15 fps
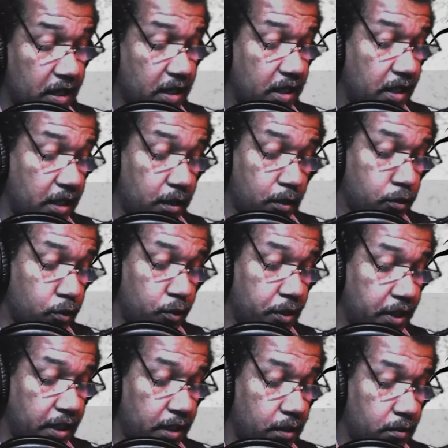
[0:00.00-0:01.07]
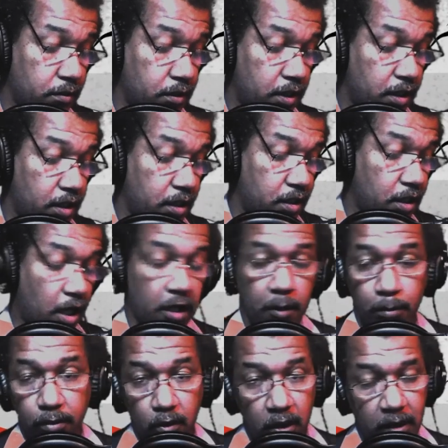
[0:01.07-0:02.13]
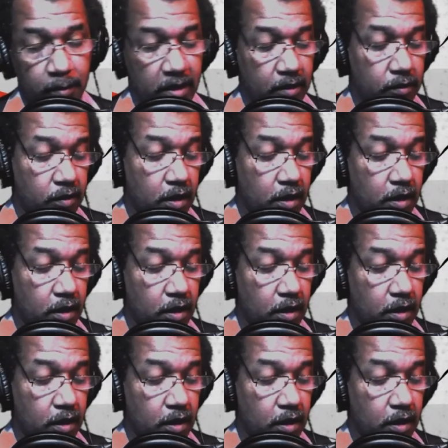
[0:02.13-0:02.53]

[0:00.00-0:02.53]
including the unemployment.